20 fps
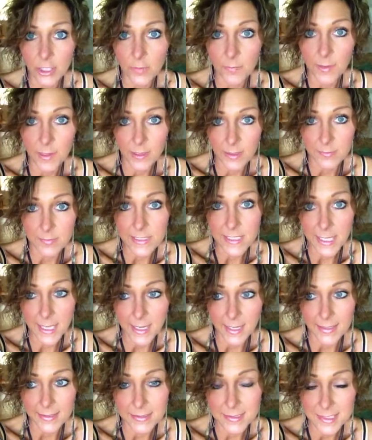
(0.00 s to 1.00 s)
you become
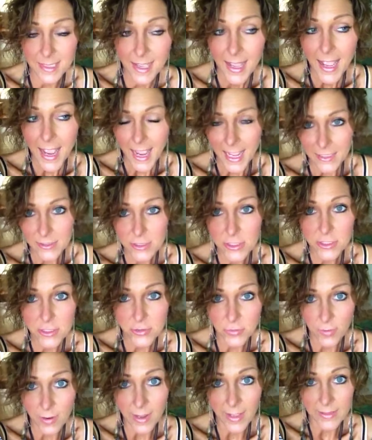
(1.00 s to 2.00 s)
tense and
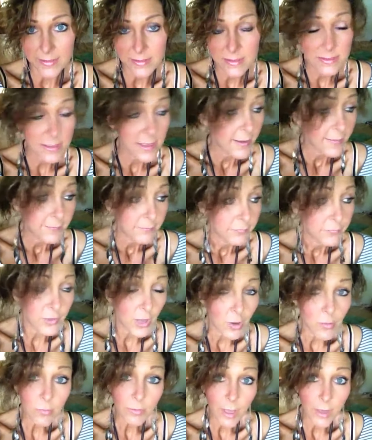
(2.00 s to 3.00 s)
stressed.
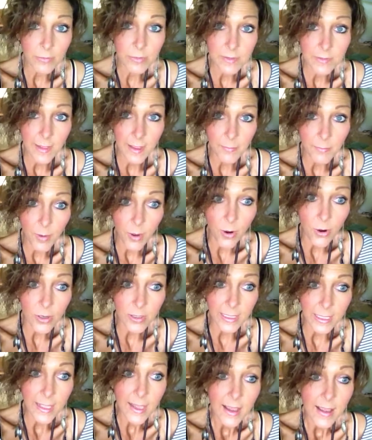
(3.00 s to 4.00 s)
Don't go to that
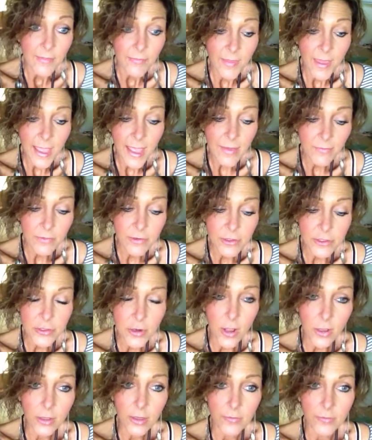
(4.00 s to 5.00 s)
party. They have
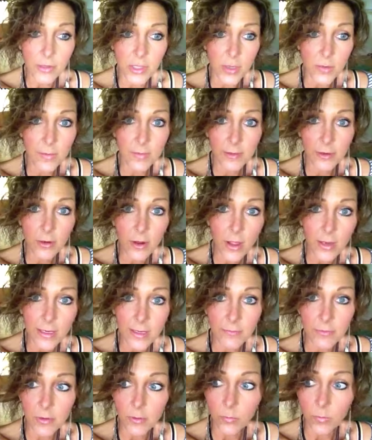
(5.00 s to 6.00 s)
control over you and they're not
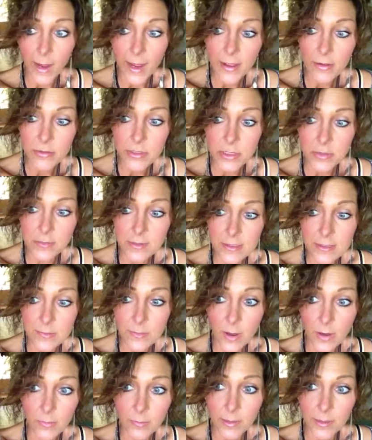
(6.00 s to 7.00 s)
even around you this
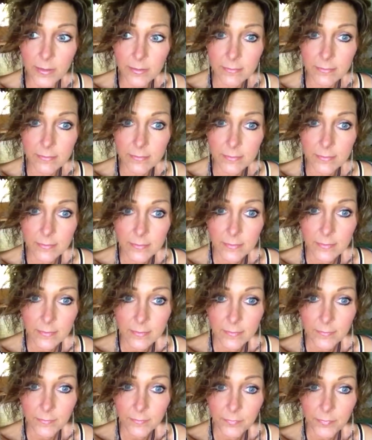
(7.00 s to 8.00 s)
moment.
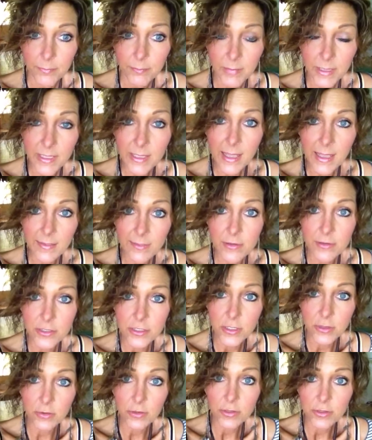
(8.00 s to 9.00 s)
But yet they're
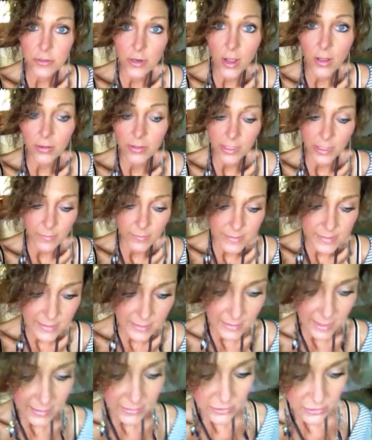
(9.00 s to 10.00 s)
still controlling you. Isn't
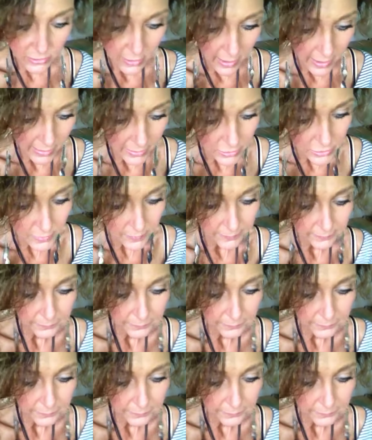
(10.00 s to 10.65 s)
that strange?